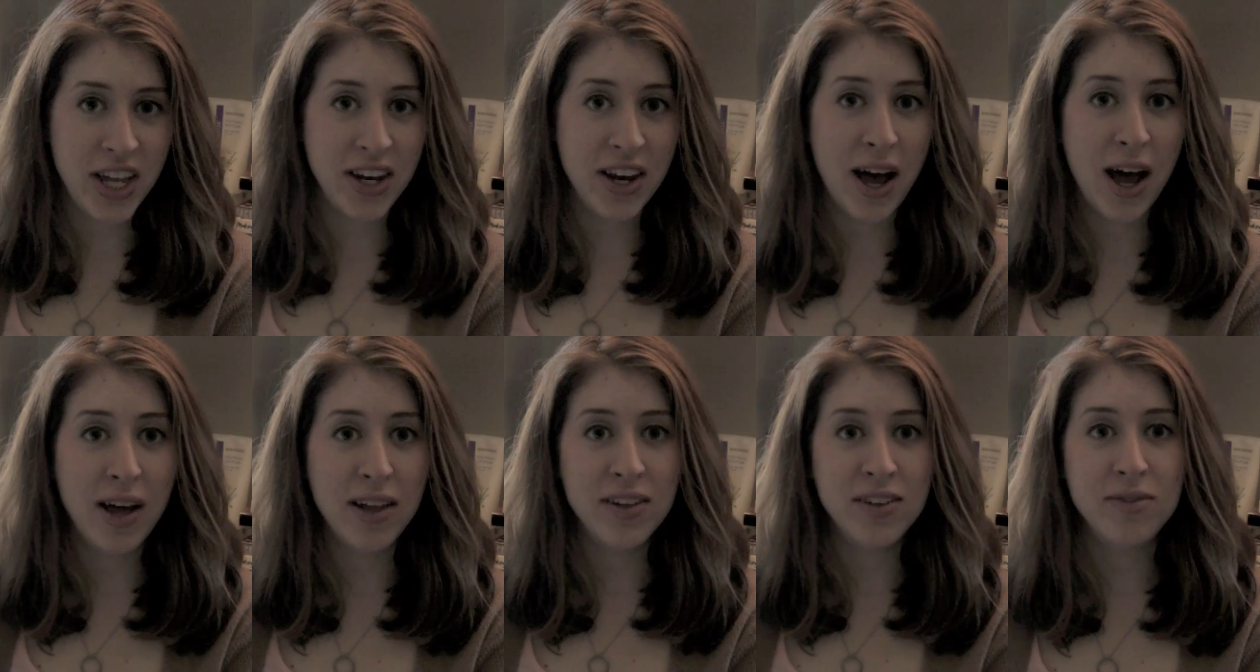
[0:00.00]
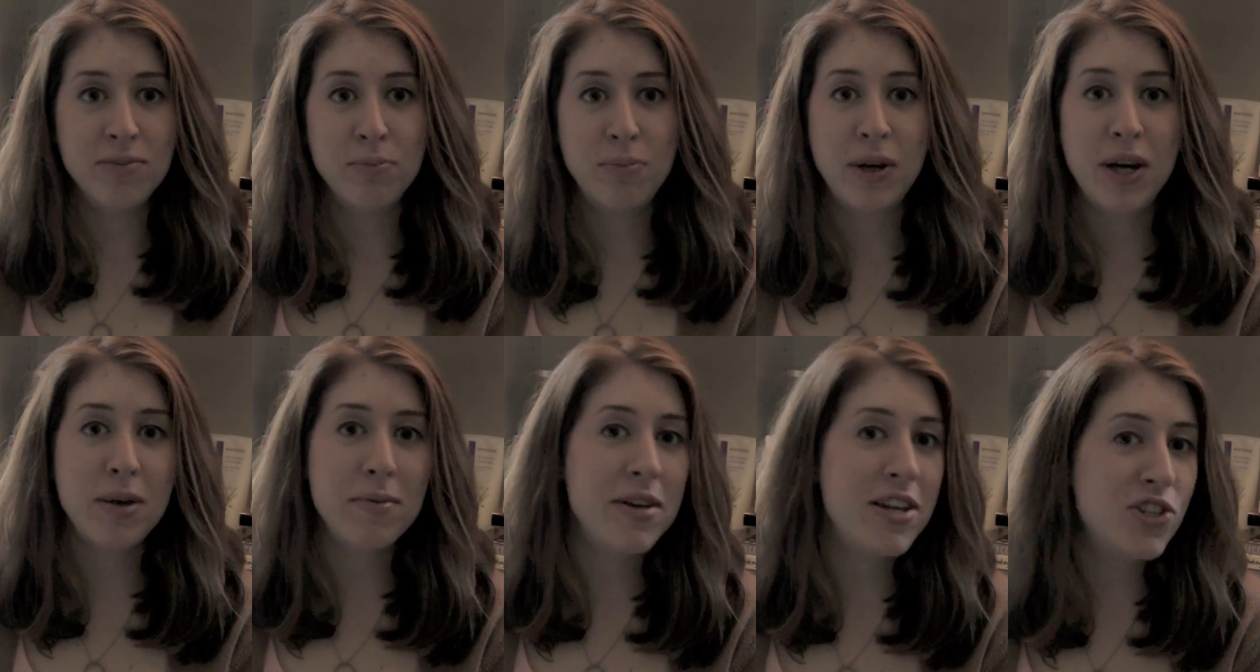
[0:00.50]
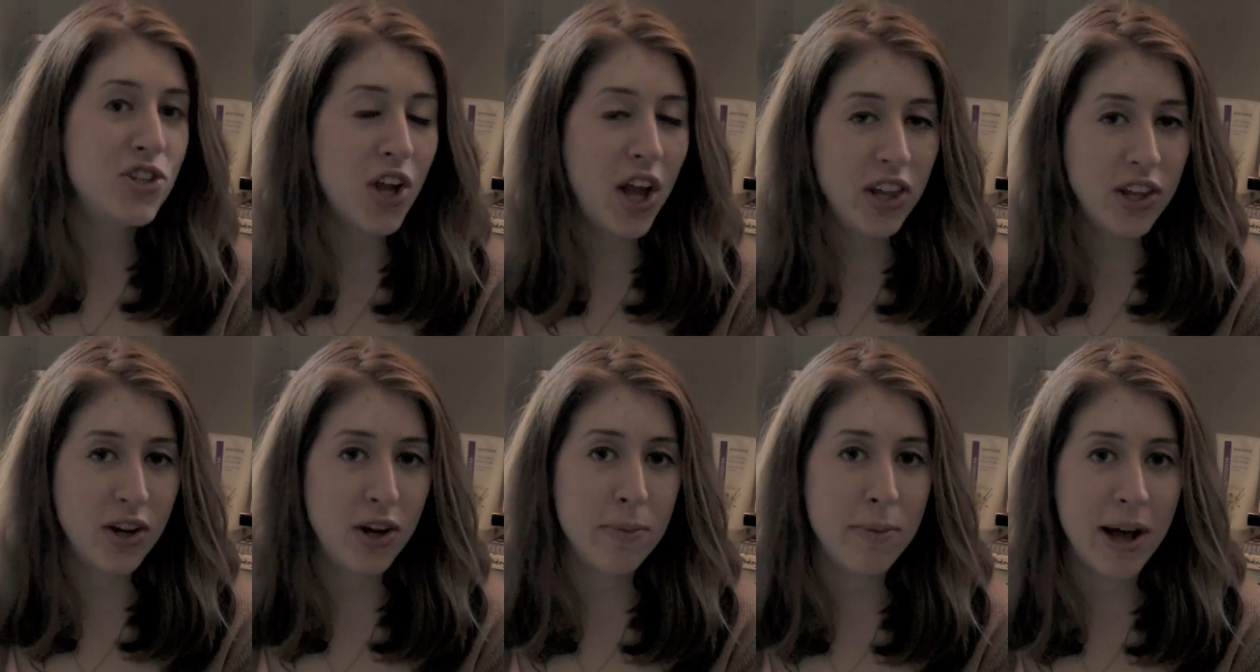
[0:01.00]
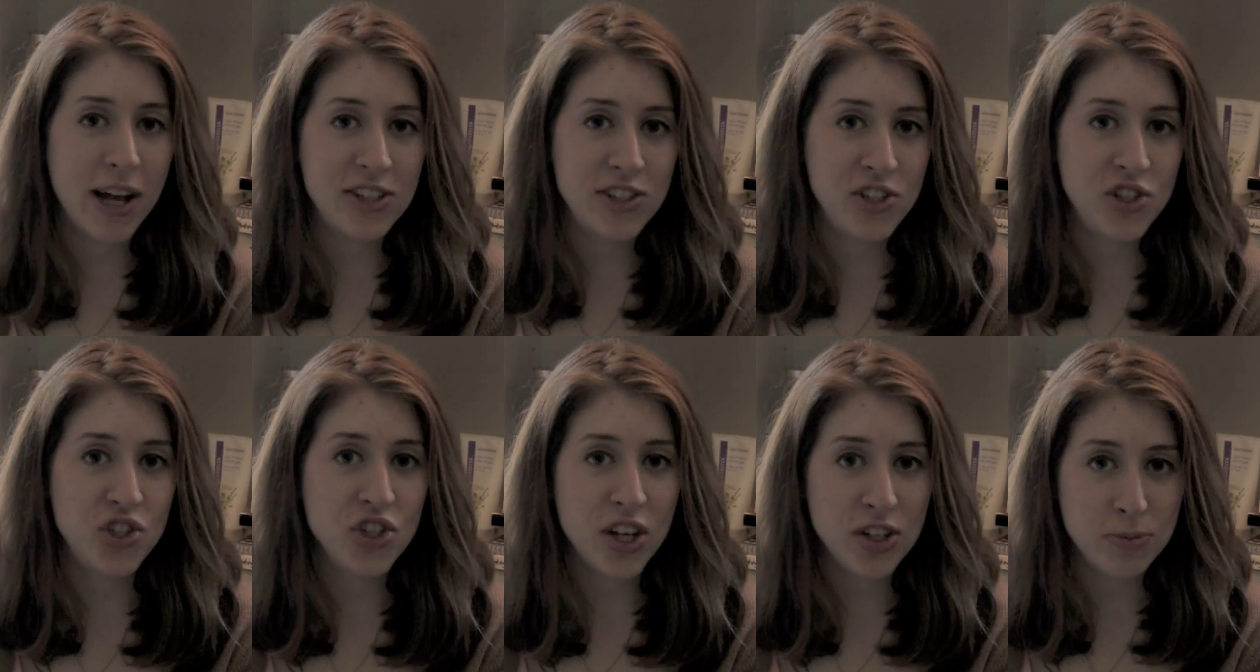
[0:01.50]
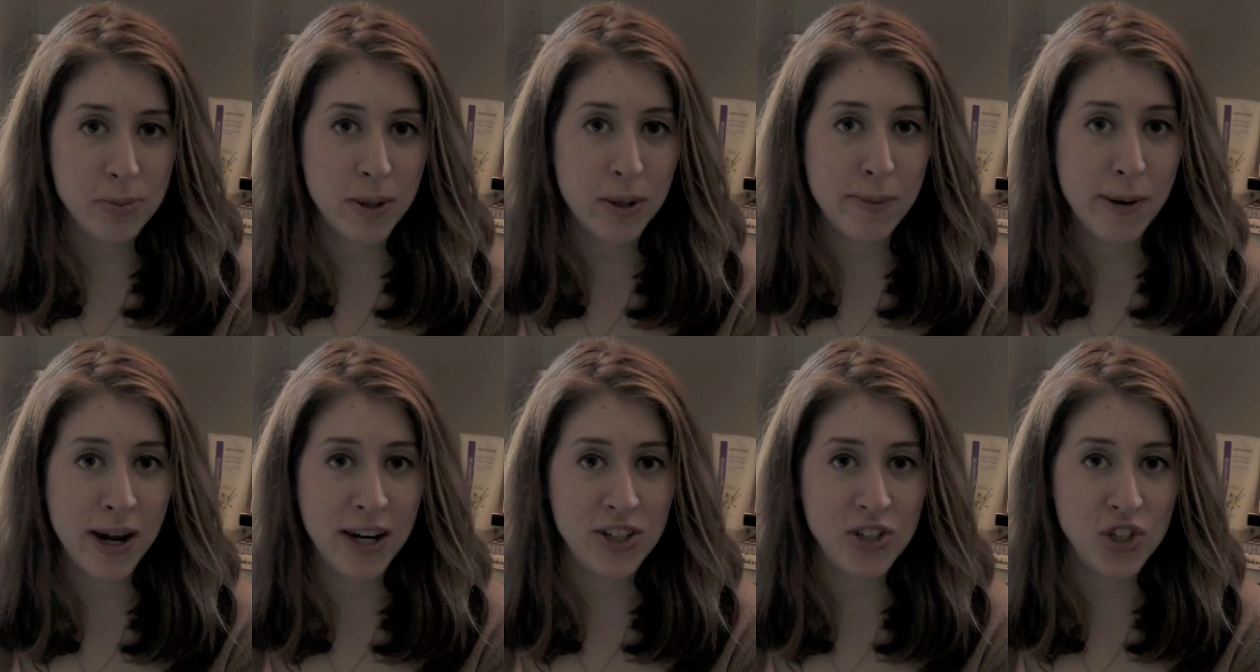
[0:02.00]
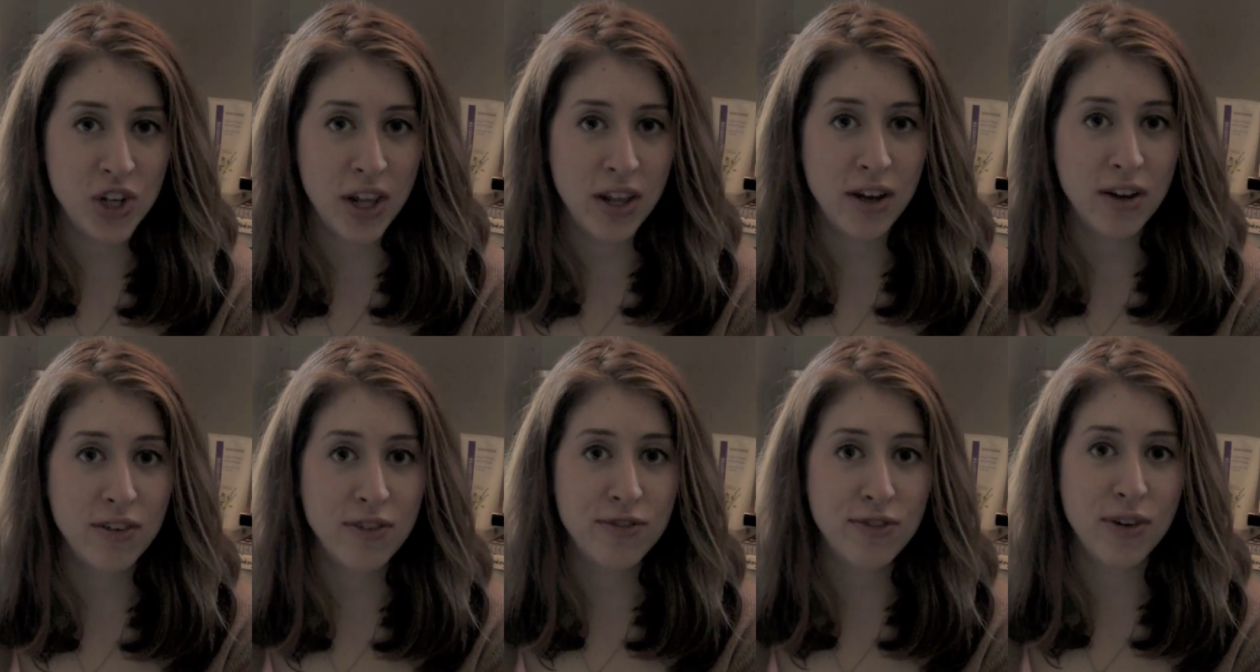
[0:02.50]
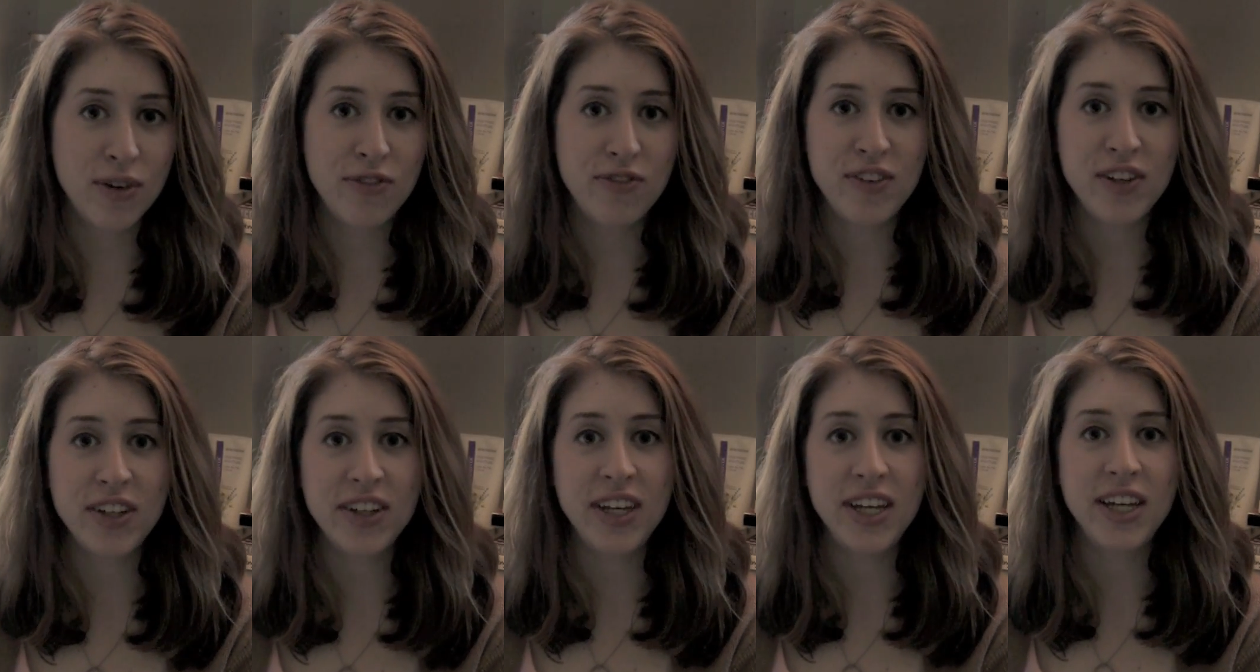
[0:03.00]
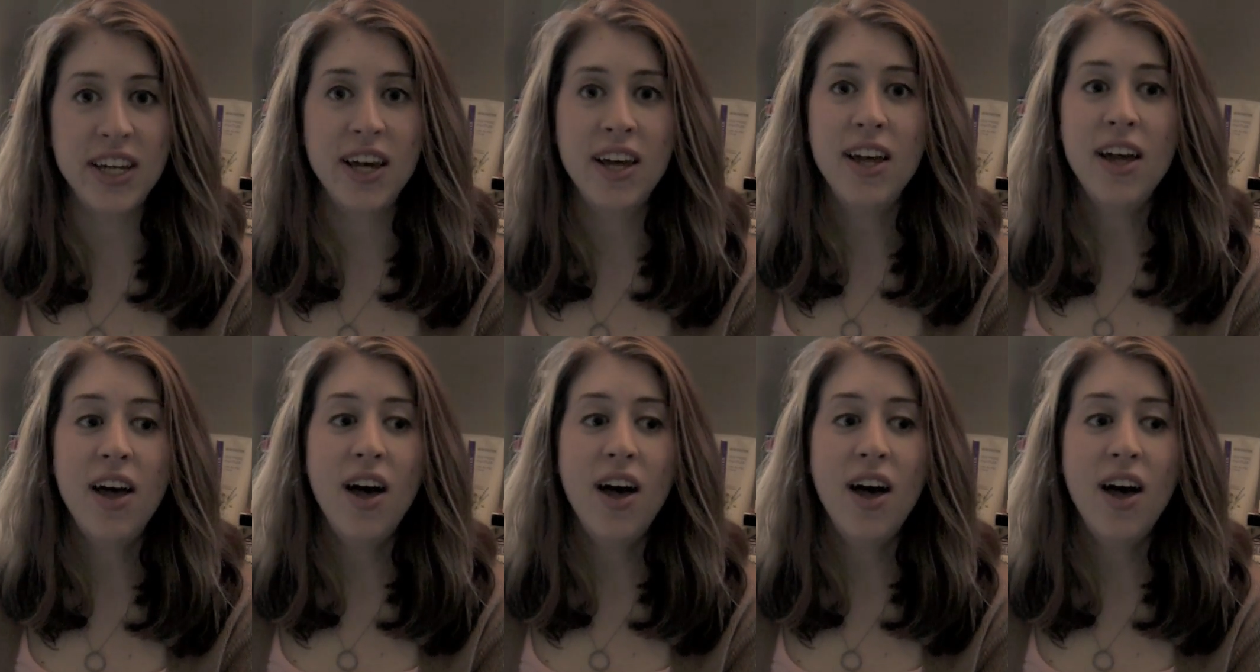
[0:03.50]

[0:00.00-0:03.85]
and not blaming each other or passing judgment upon each other for feeling